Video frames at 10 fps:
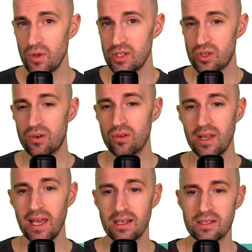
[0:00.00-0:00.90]
internal
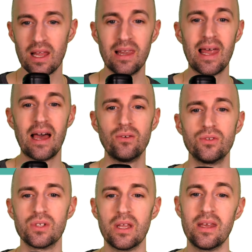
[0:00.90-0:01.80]
links
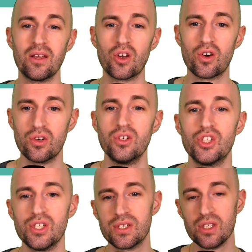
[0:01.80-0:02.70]
allows and
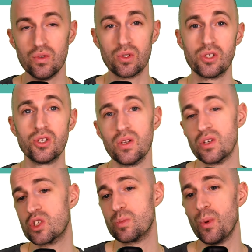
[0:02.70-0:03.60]
encourages users to
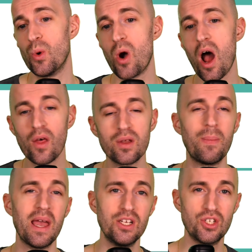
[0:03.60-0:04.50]
explore other
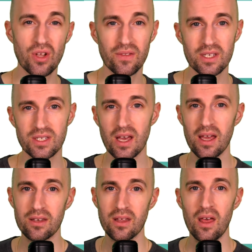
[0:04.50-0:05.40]
pages on the site